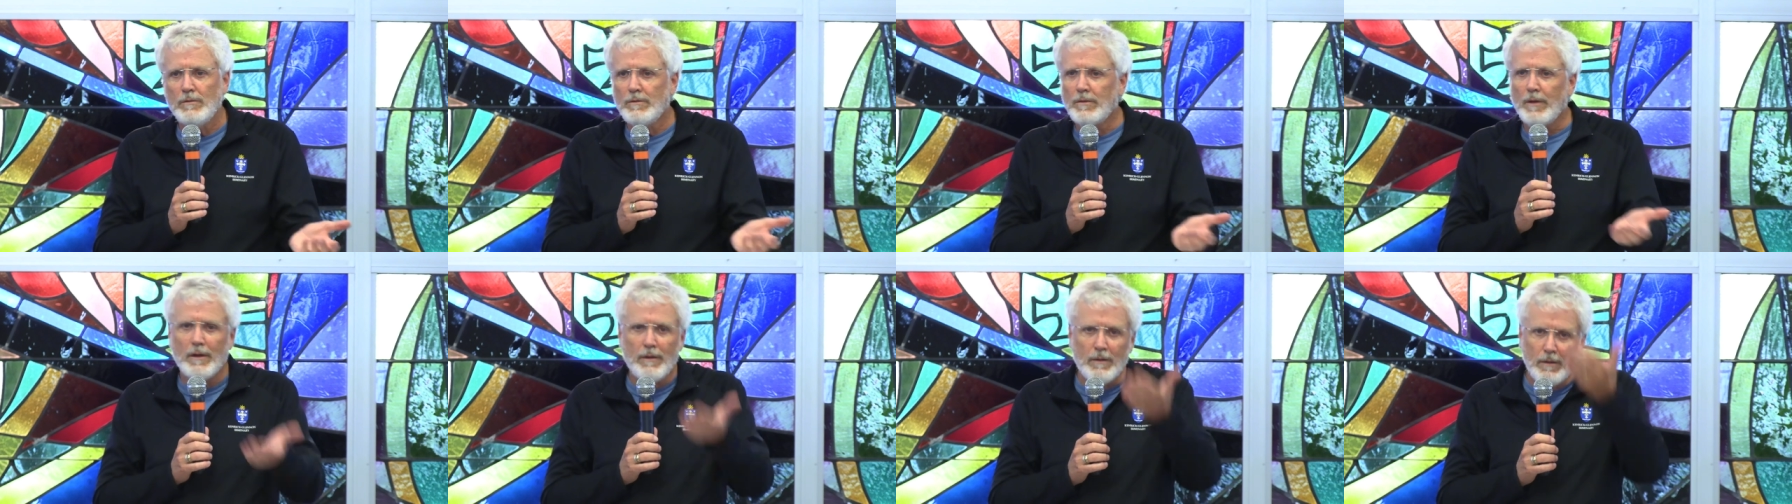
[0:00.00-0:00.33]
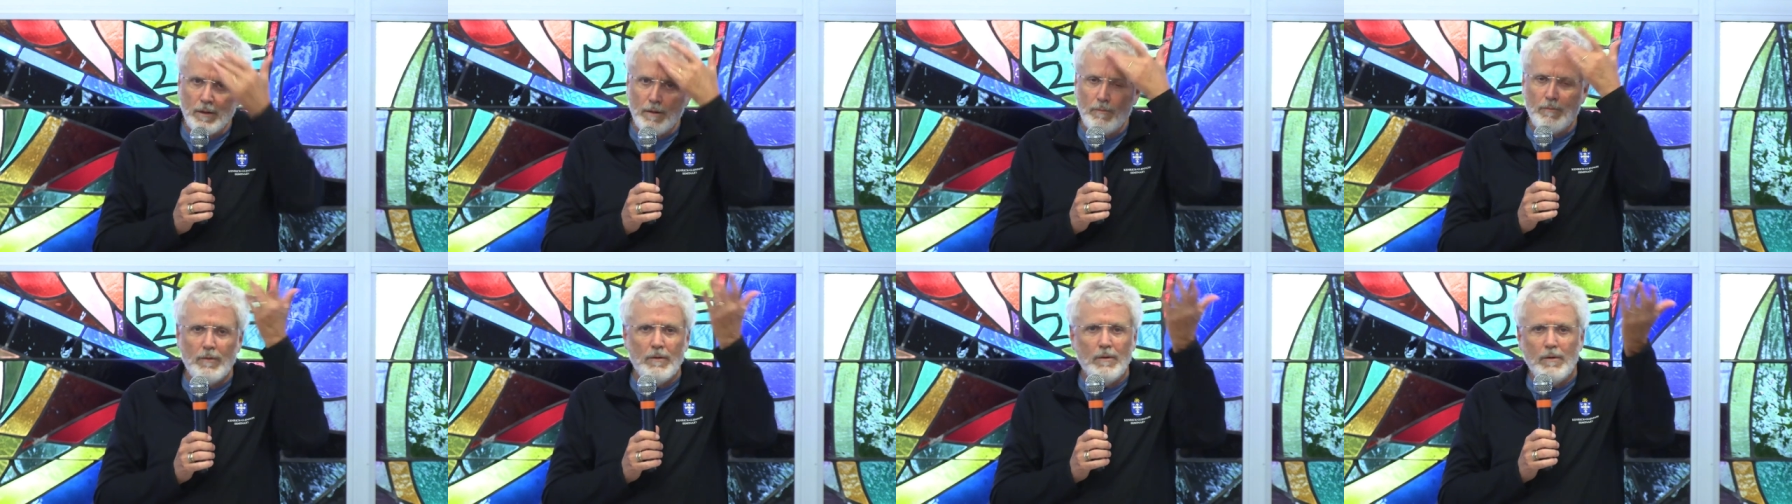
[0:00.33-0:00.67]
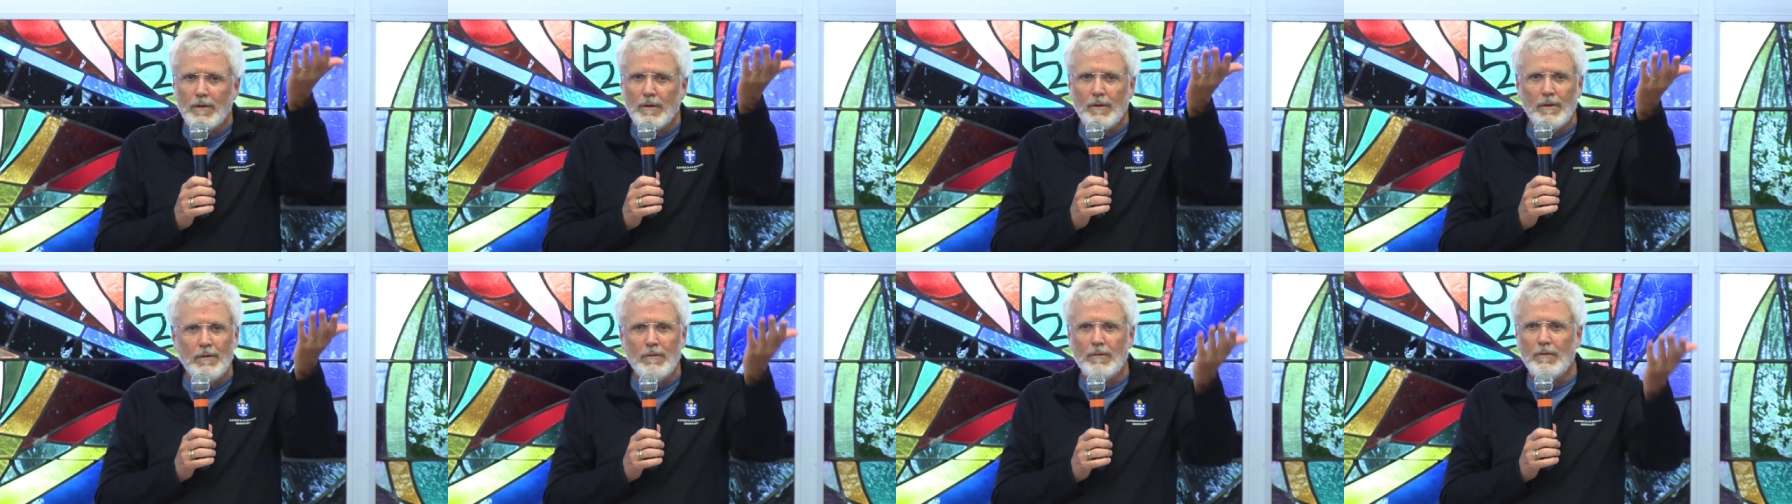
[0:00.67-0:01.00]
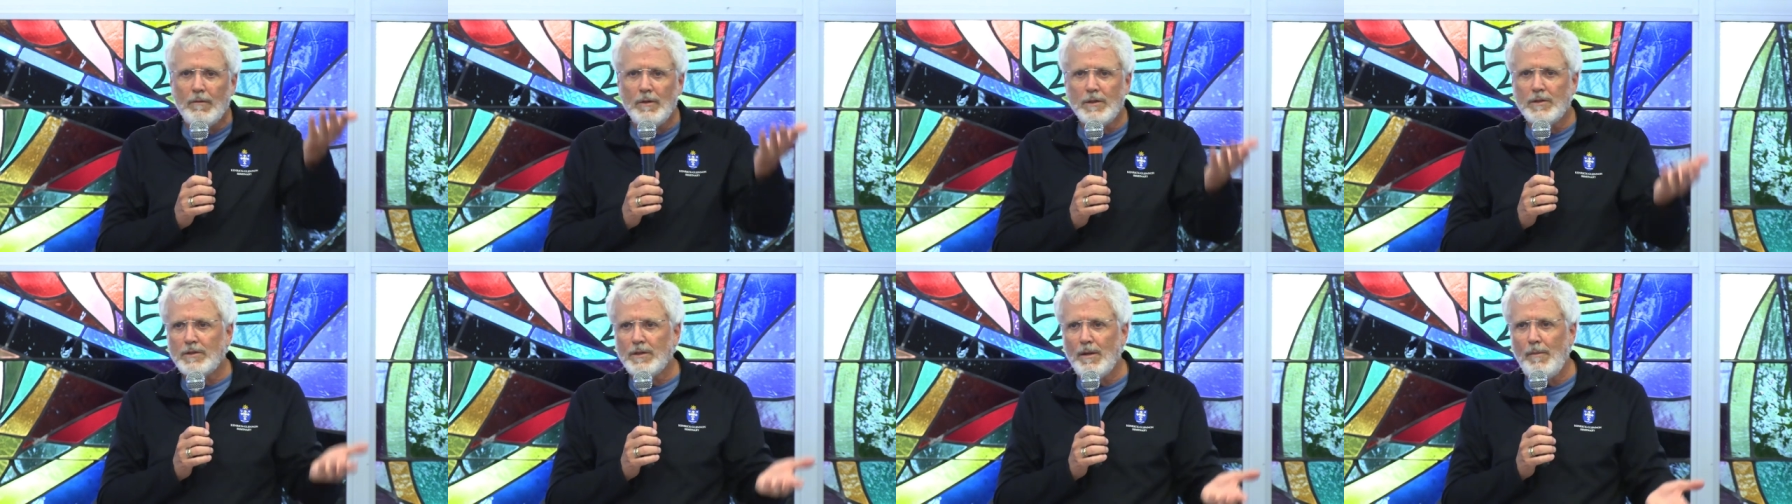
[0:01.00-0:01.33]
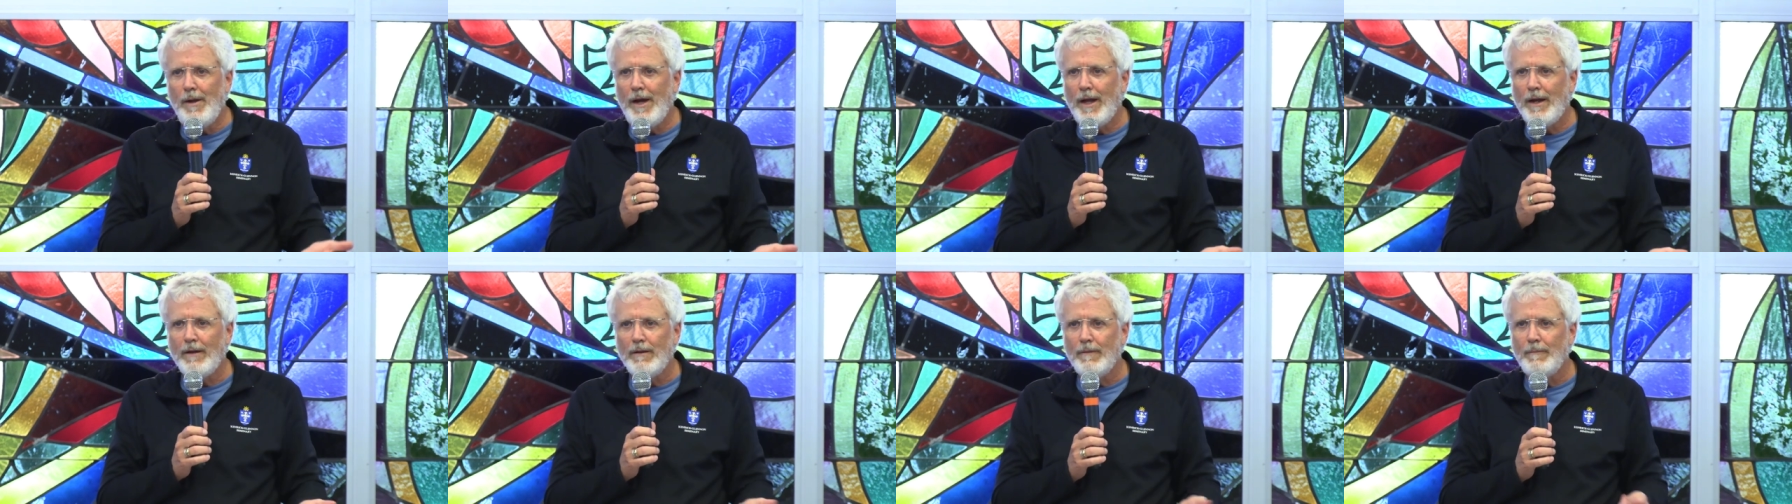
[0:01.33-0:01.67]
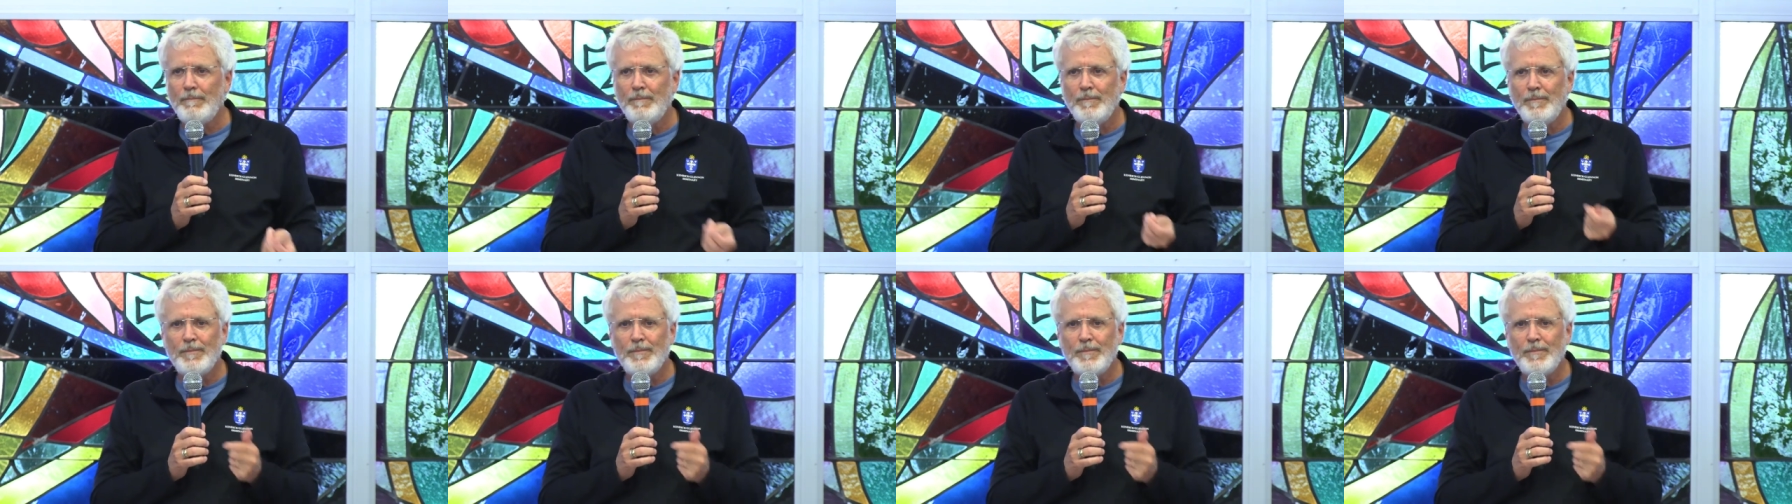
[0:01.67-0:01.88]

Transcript: It's like, what's the matter?